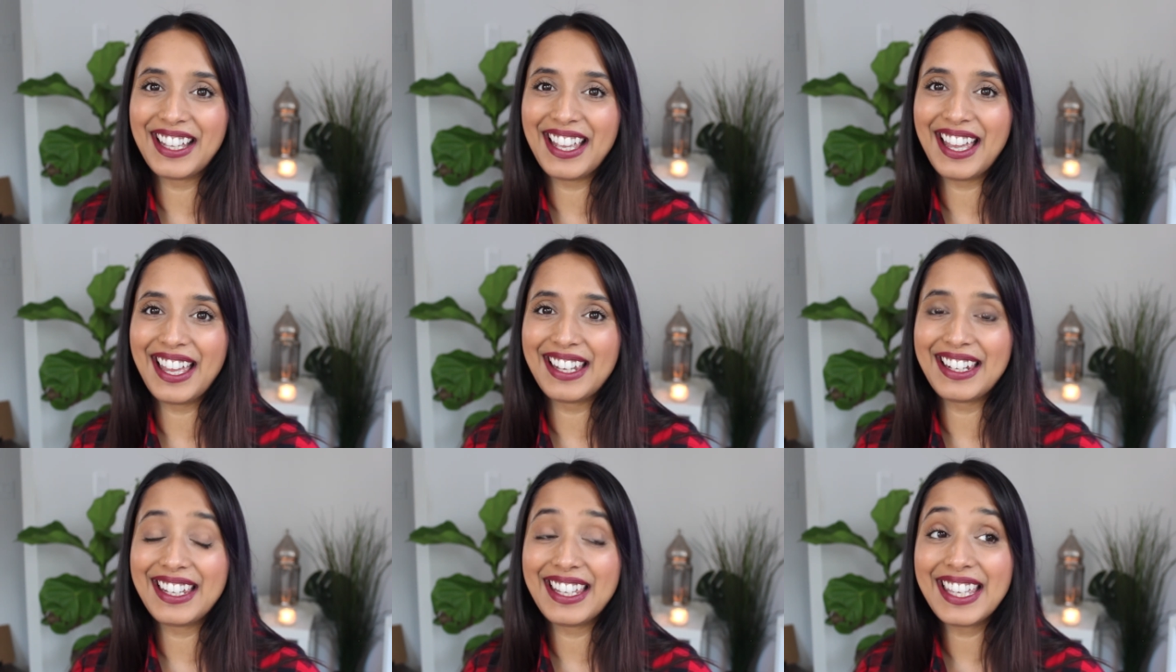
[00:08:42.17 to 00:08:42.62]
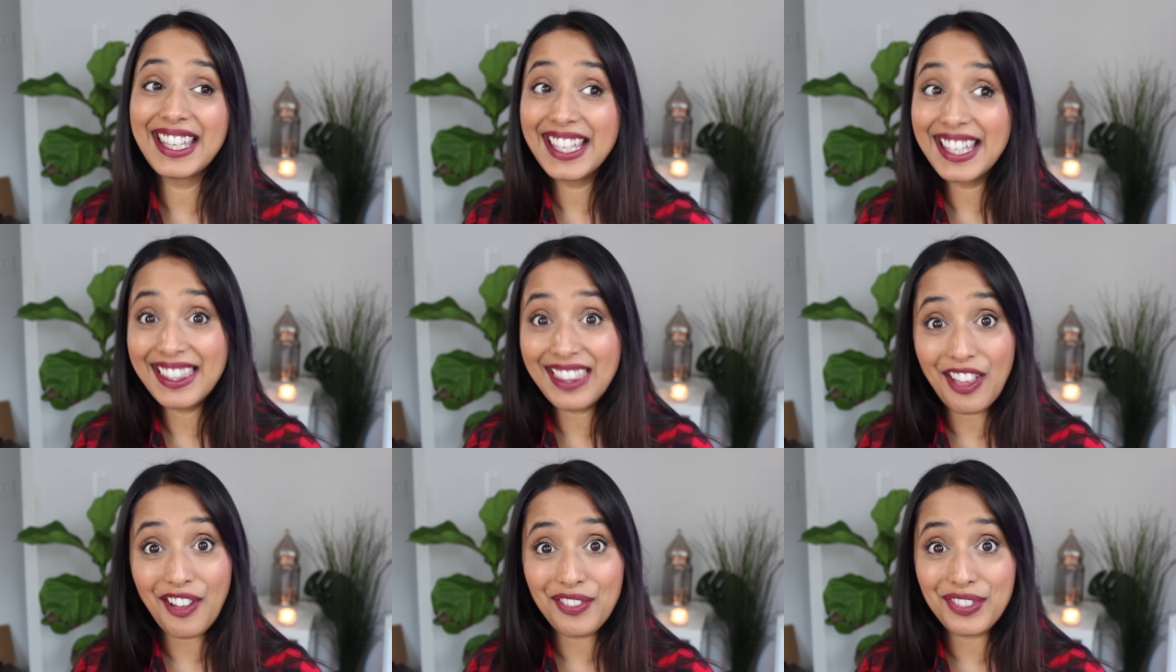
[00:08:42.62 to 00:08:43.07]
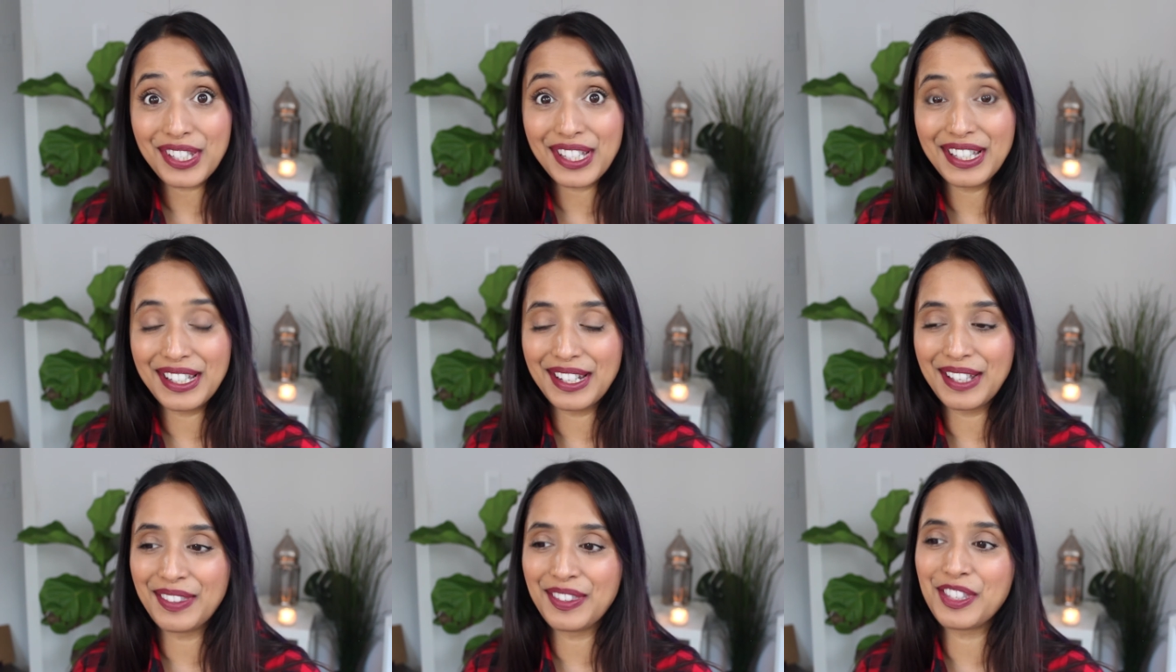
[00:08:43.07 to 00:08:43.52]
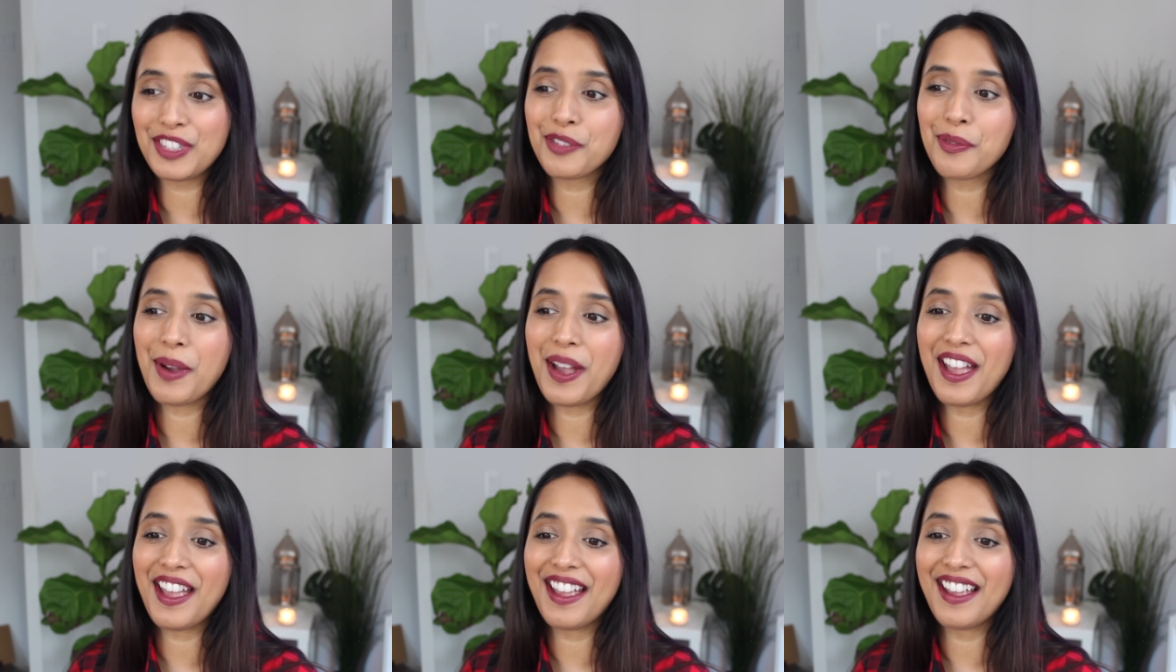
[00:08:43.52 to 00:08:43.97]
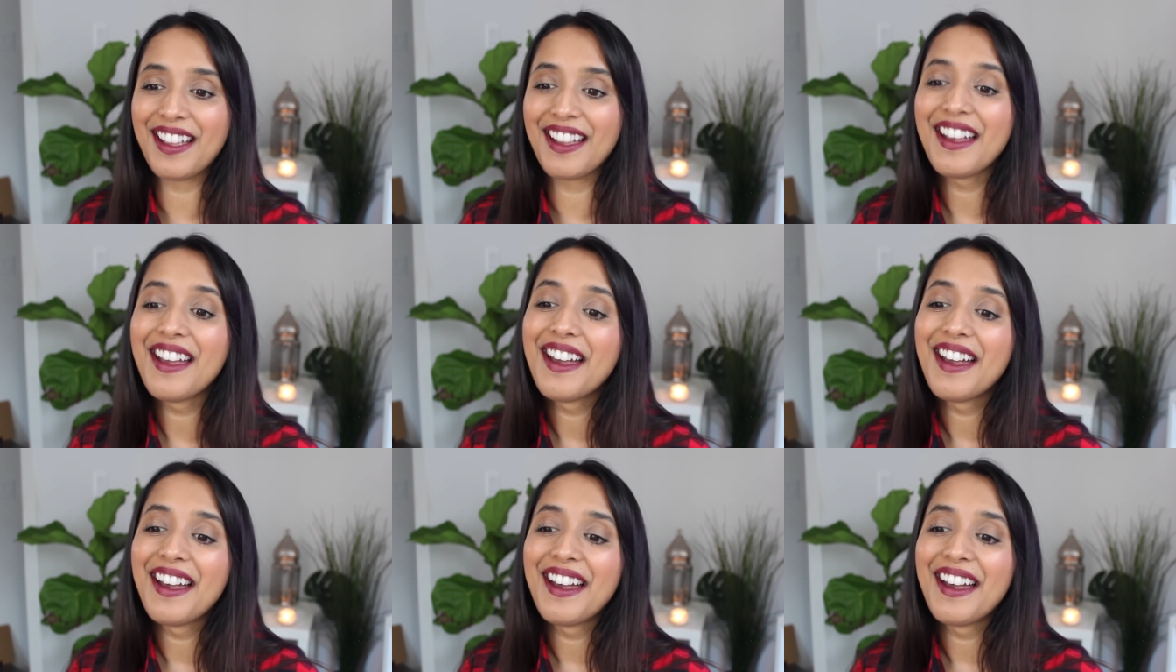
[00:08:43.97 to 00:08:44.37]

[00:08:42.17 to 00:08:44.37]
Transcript: And he loves eating this way.